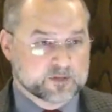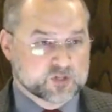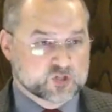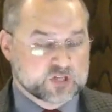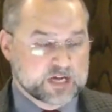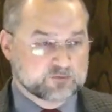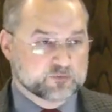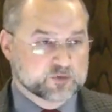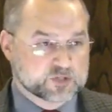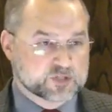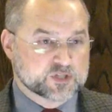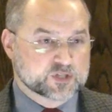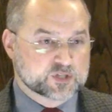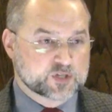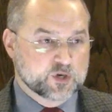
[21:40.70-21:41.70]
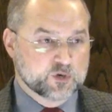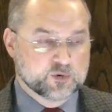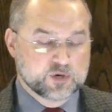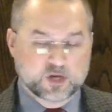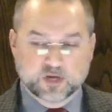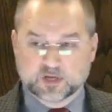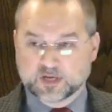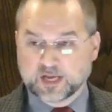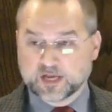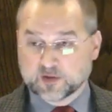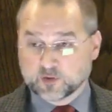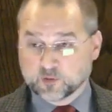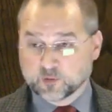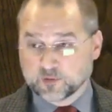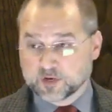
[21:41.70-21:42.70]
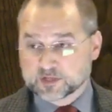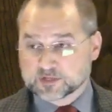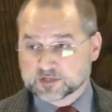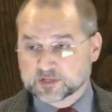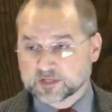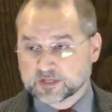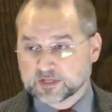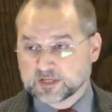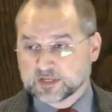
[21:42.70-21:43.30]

San Francisco Gay Chorus.